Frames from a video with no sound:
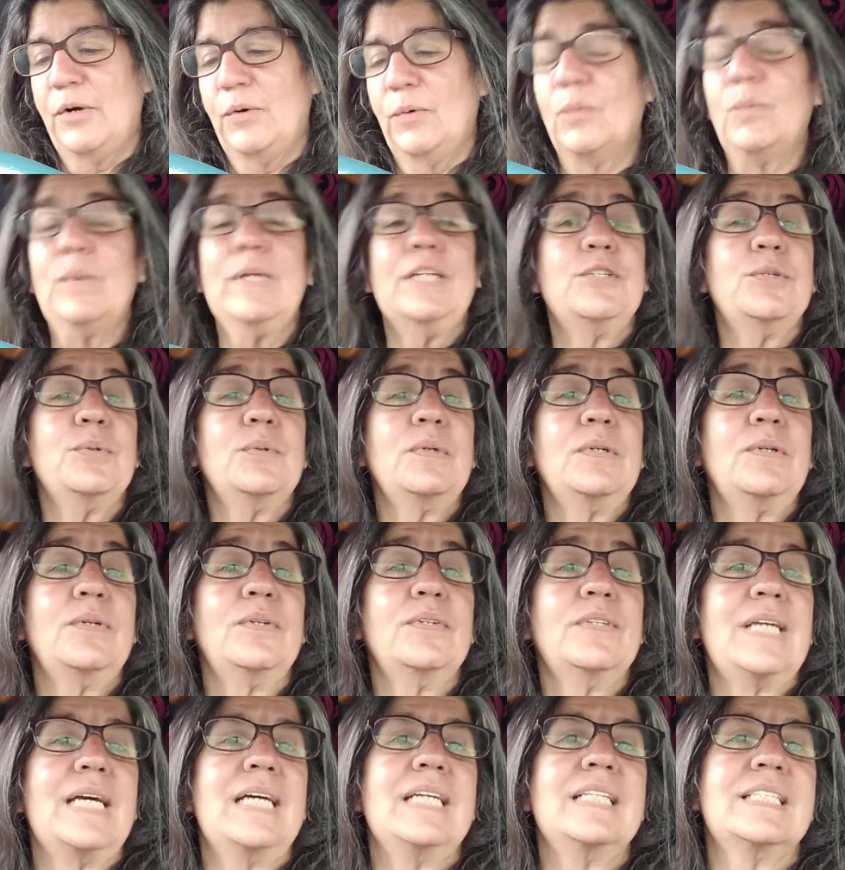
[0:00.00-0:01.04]

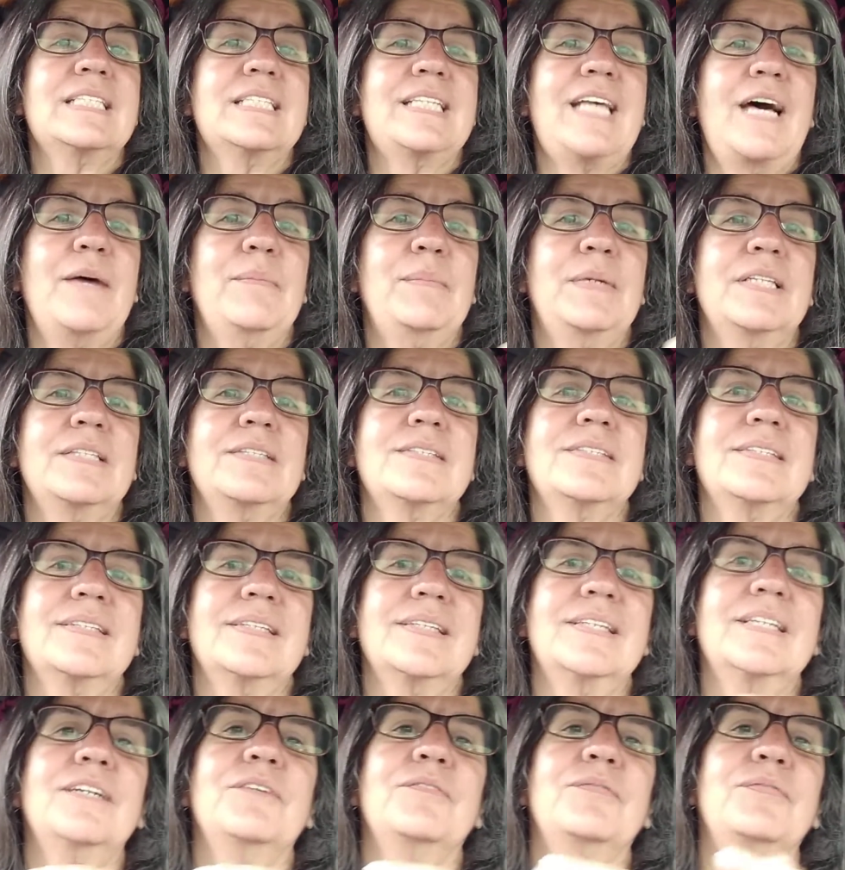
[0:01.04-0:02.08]
Rituals and Sabbats
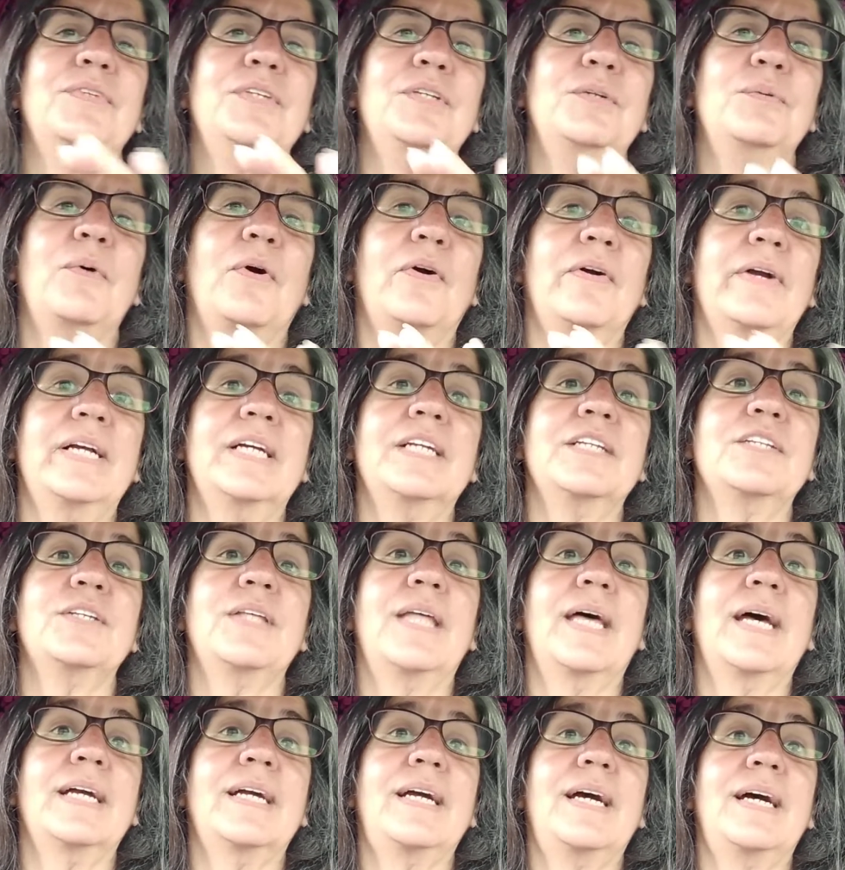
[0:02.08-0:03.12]
if you are into
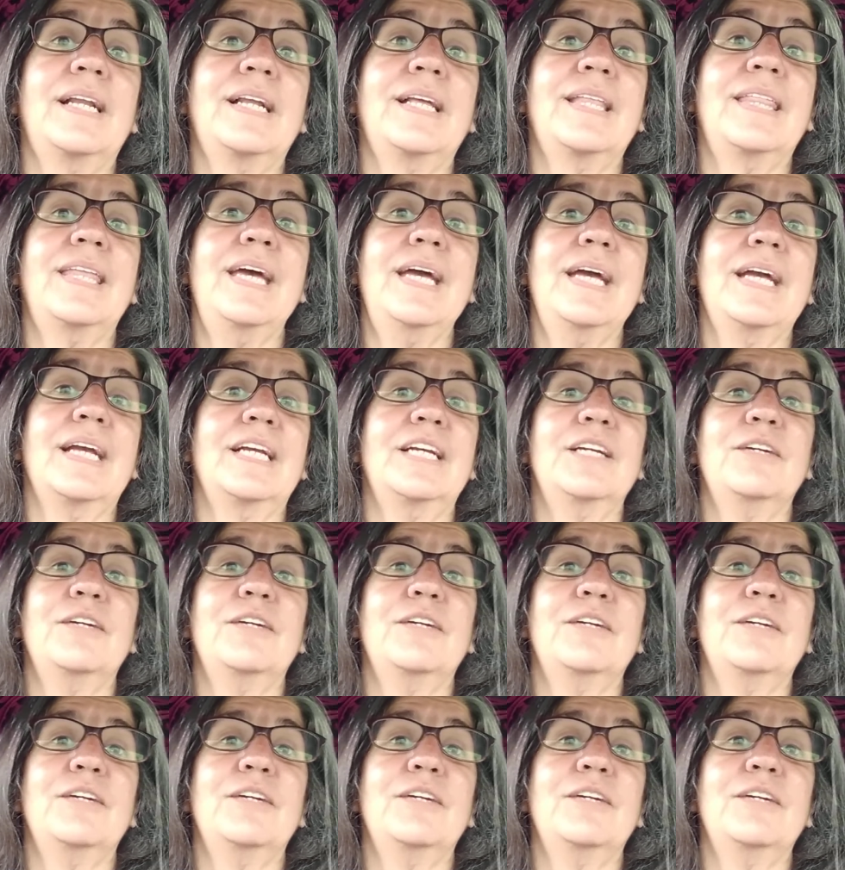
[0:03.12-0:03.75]
that kind of thing.